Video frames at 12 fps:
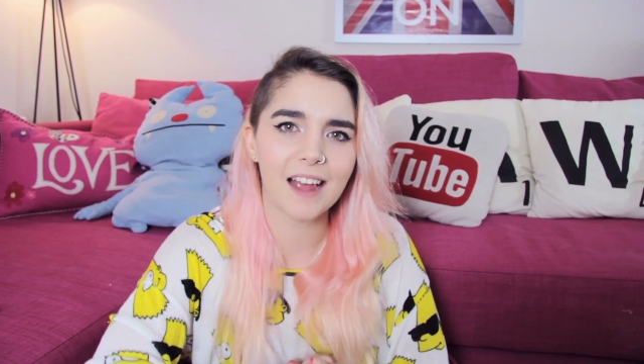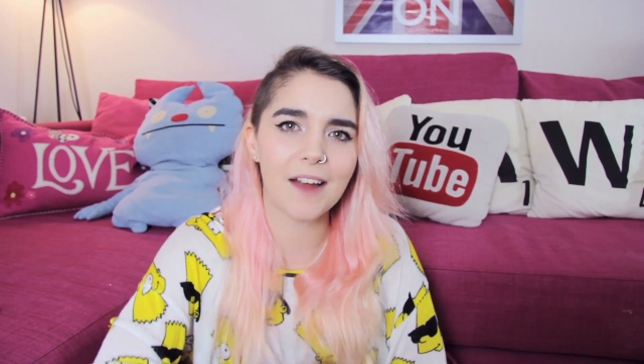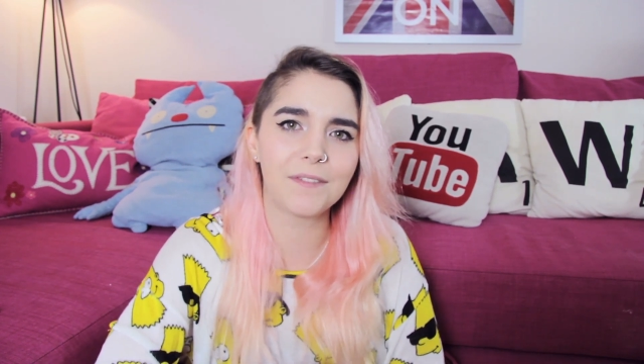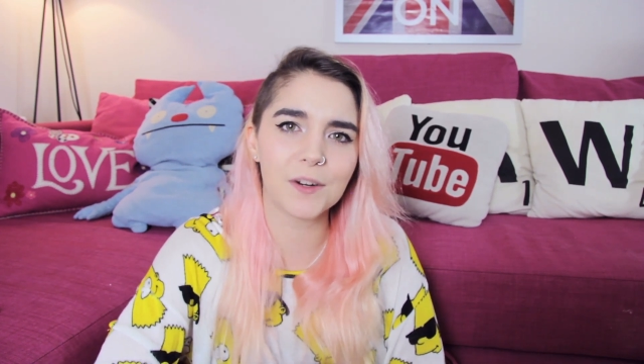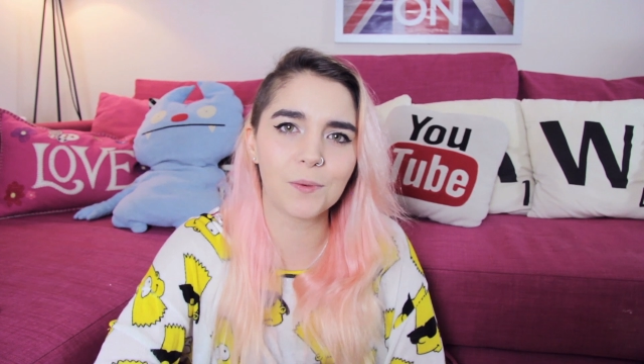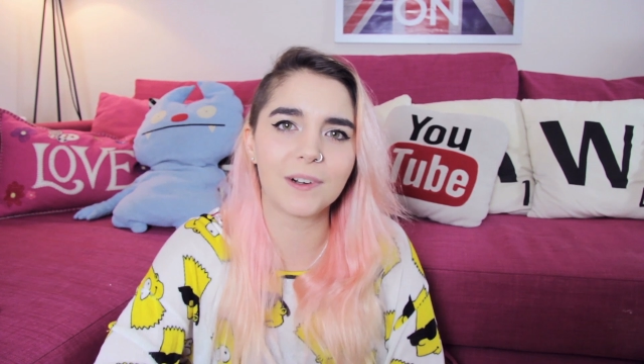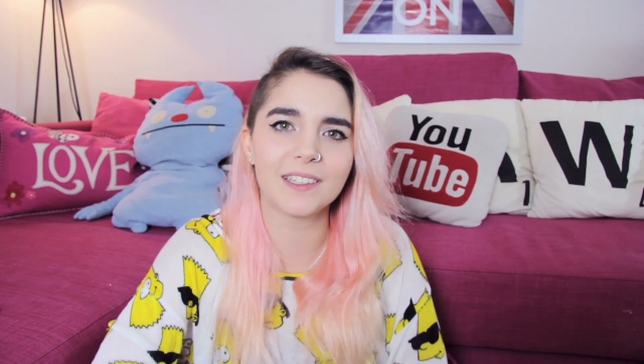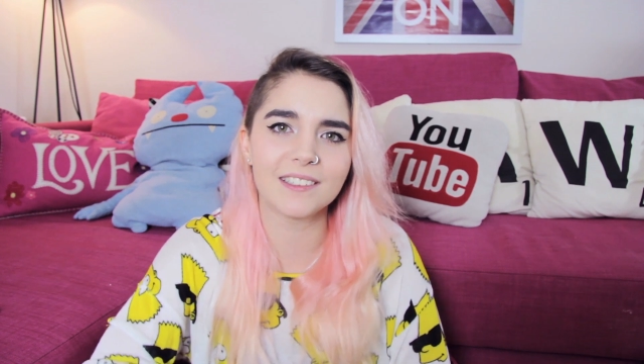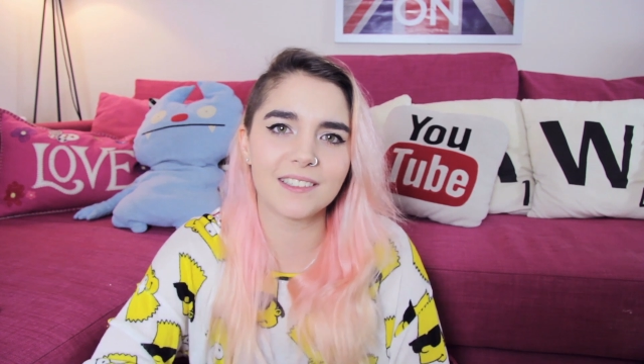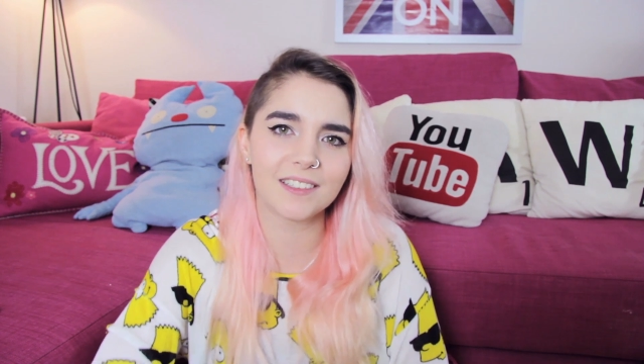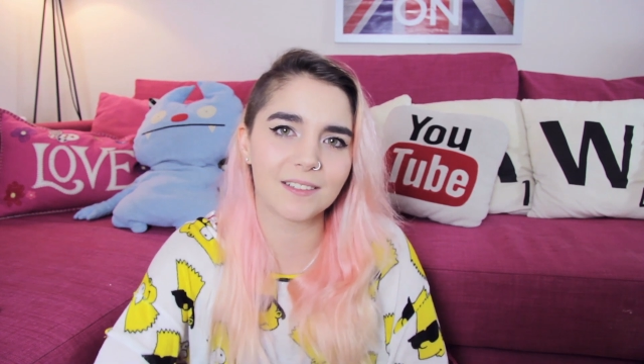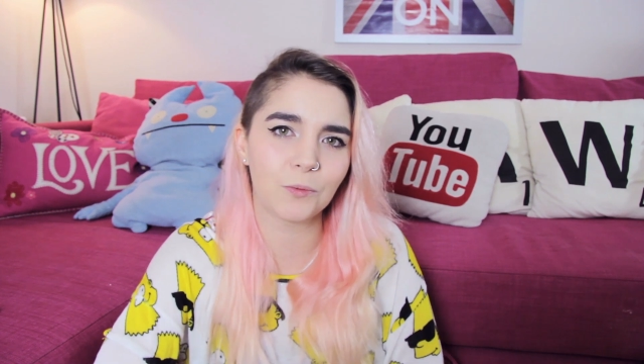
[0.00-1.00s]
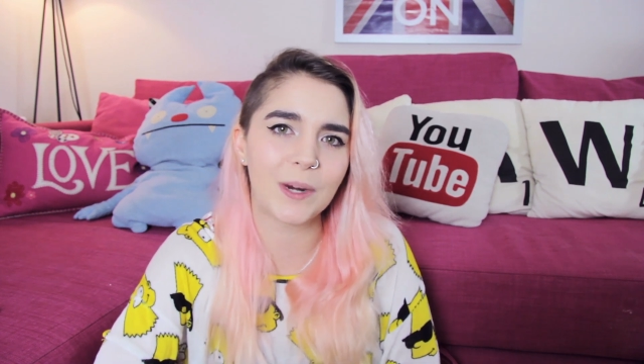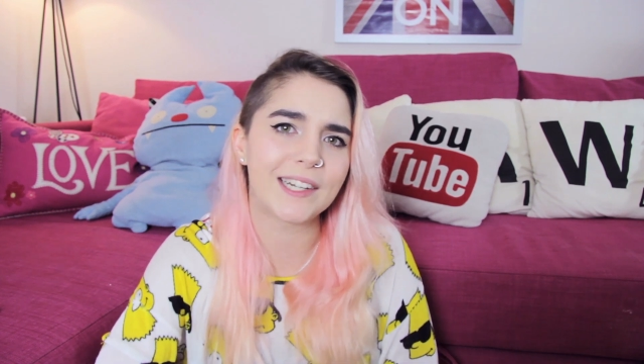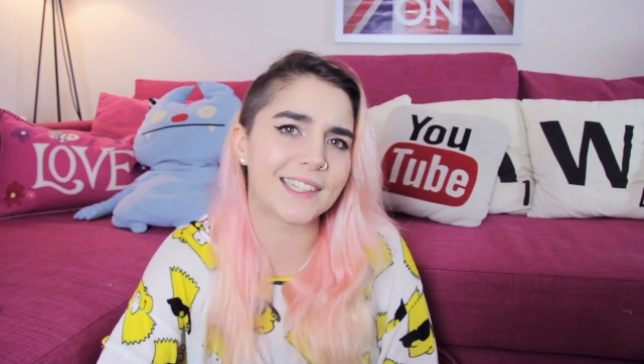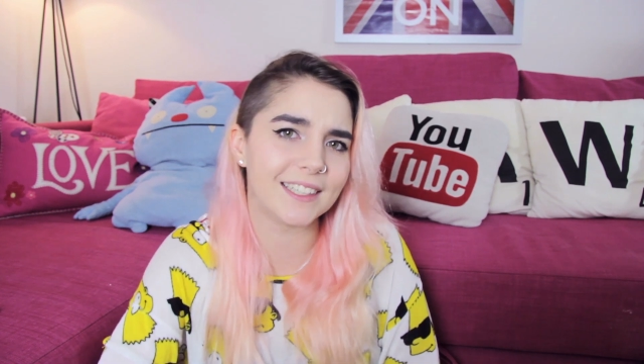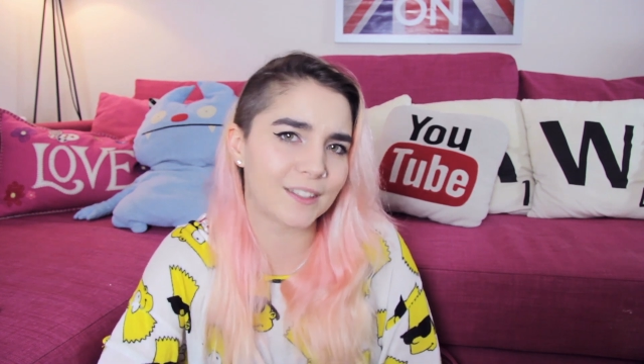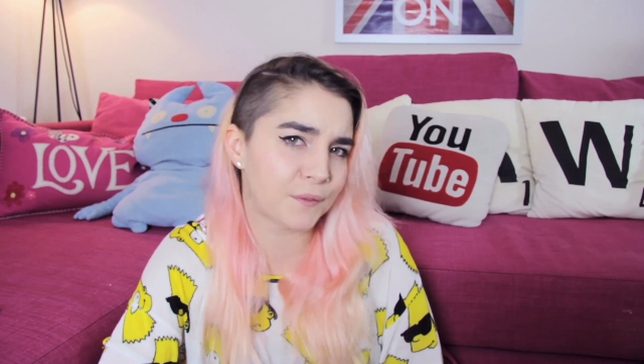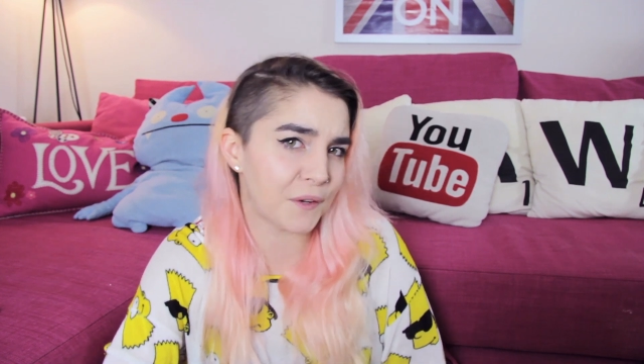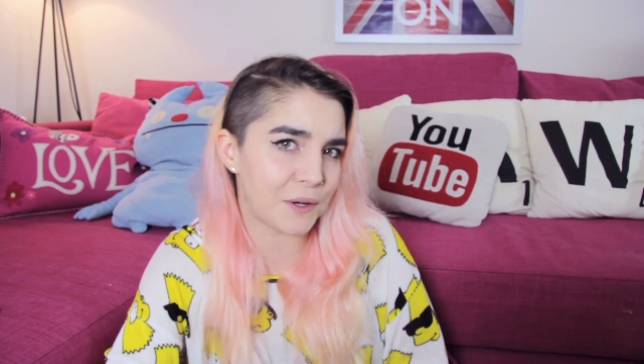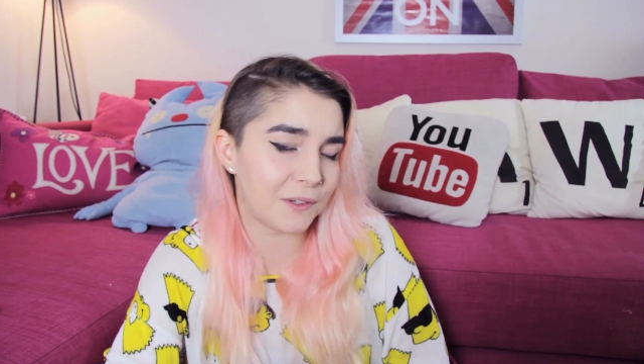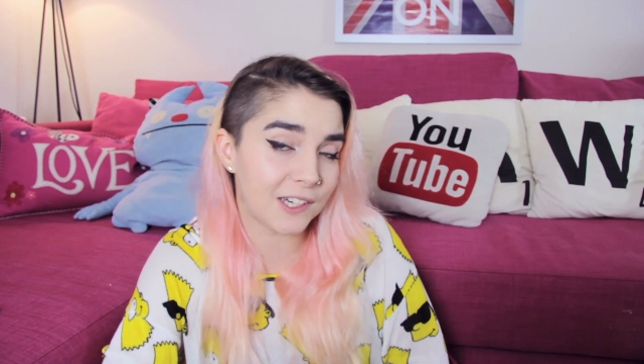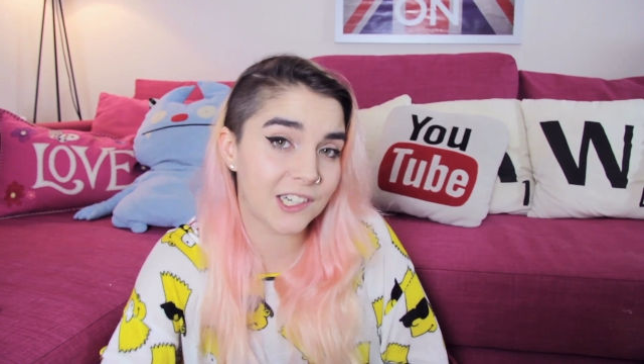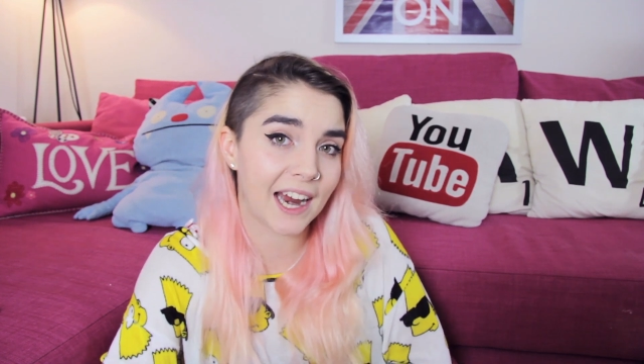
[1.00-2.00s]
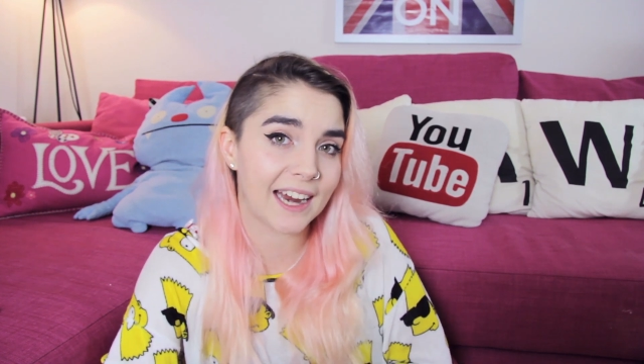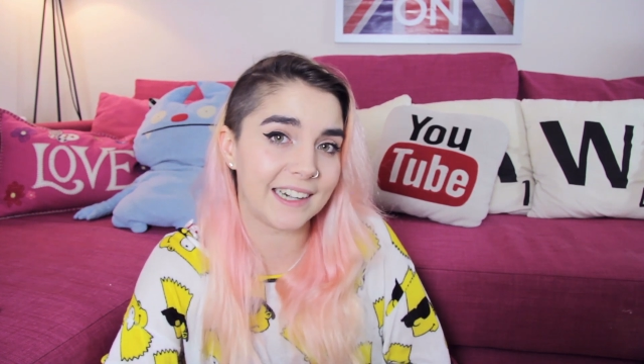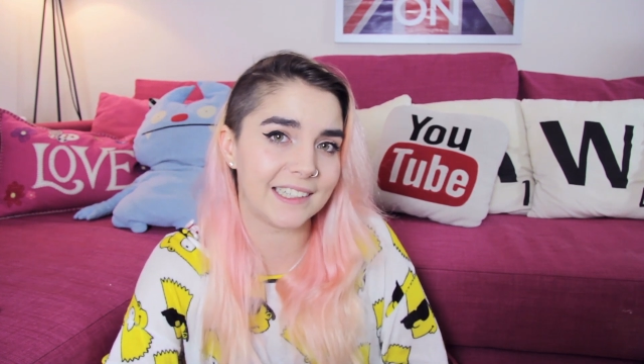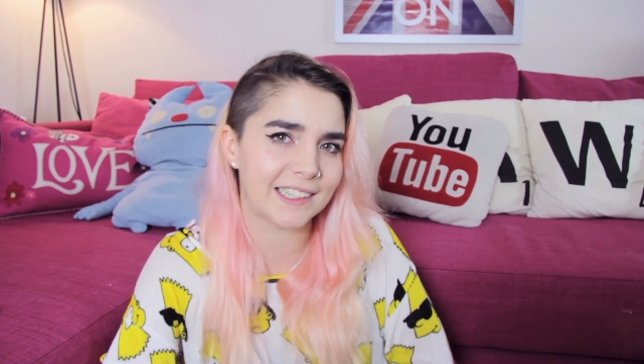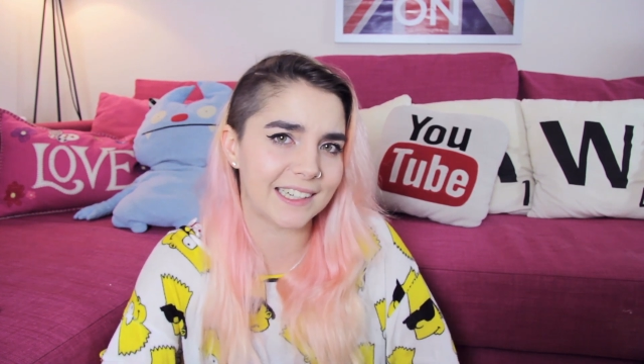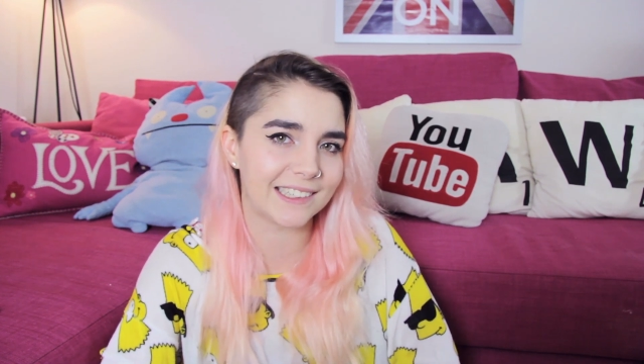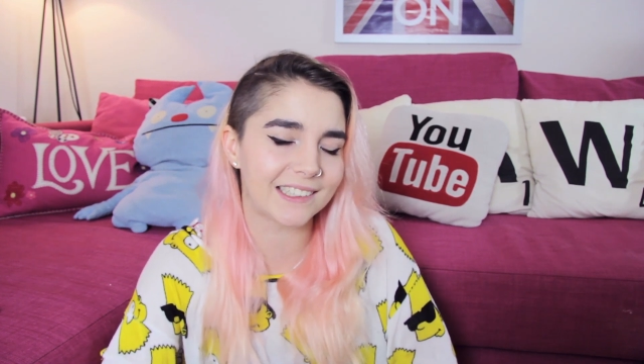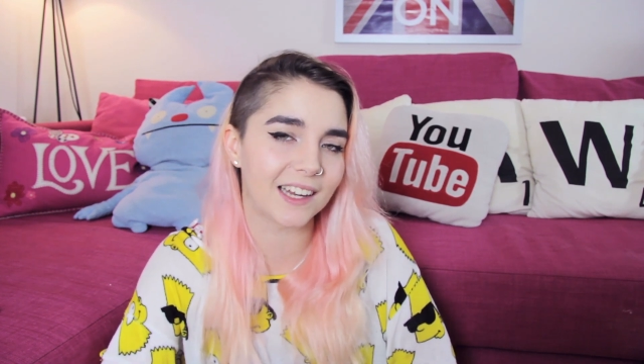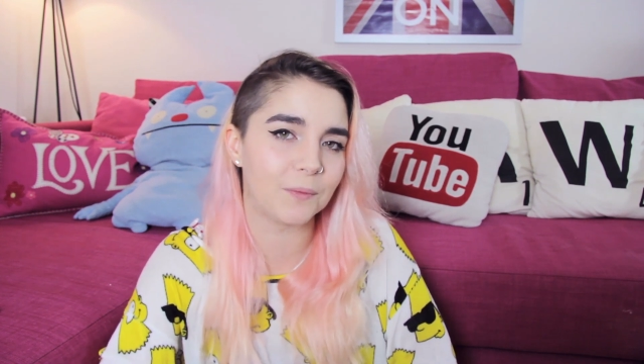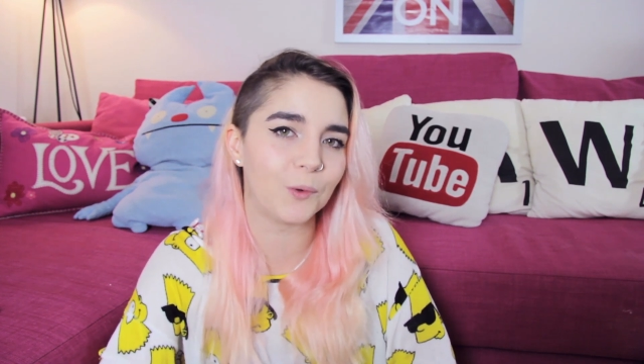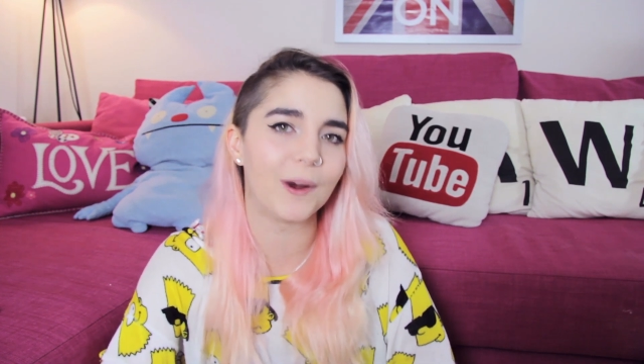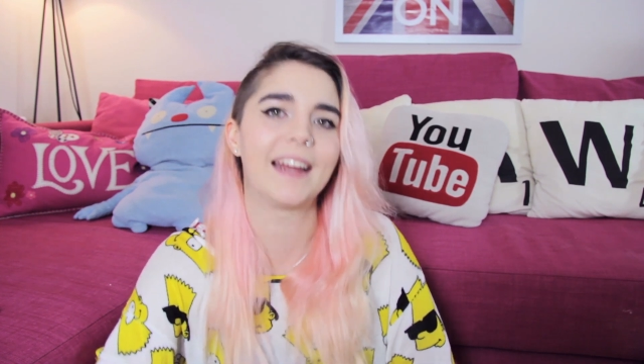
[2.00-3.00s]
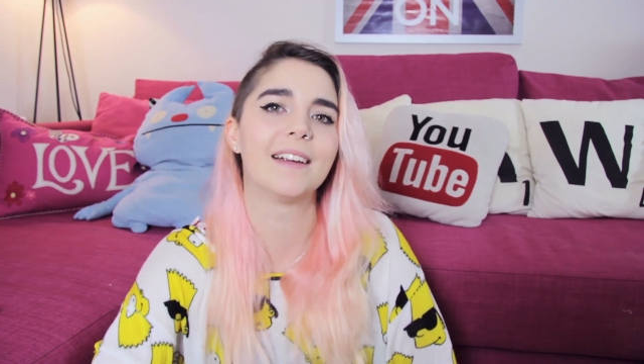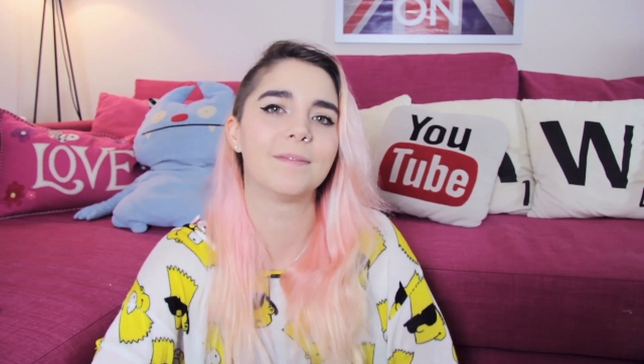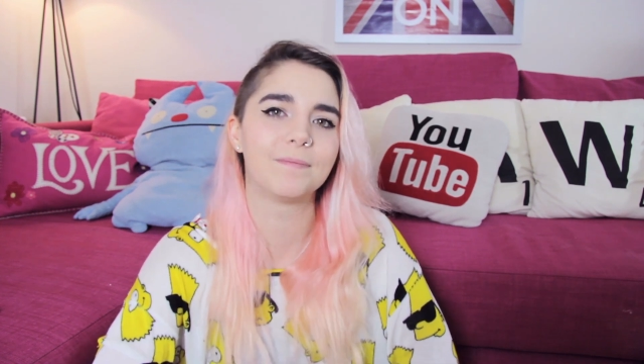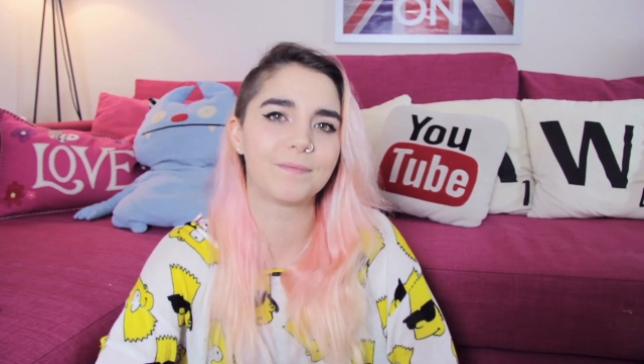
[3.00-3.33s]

everyone's wishes for you to change in some way.